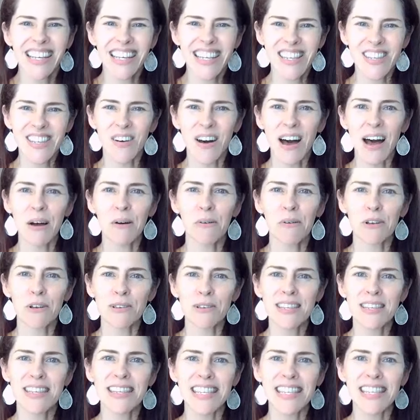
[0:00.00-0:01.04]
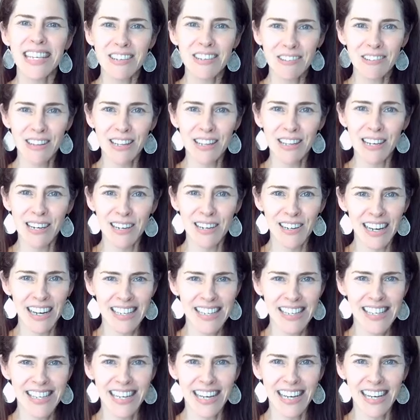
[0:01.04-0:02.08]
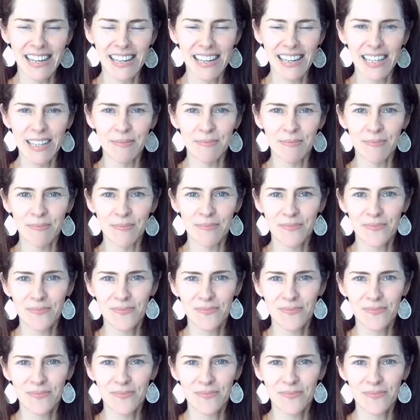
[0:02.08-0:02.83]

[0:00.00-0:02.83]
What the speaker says: So I will see you there next time.